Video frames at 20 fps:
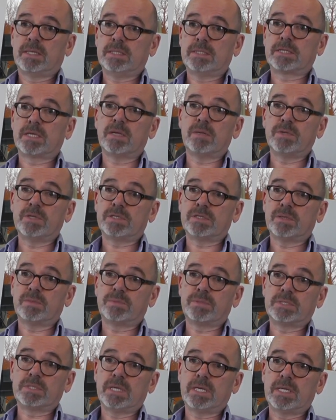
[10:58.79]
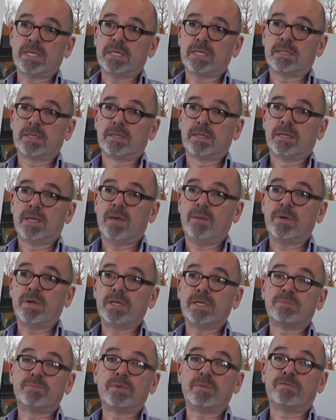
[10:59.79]
It's going to be superseded, and we
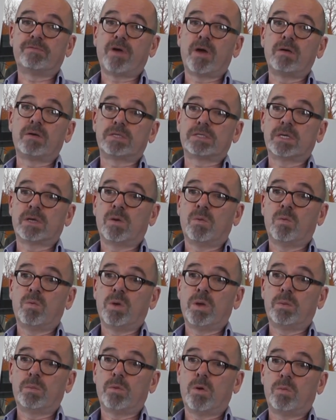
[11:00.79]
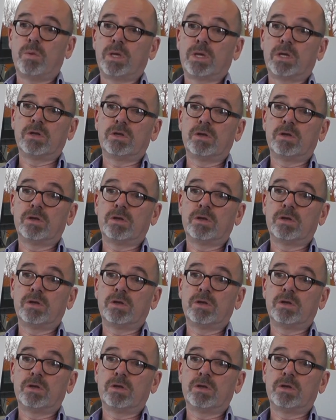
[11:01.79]
need to be focusing on what we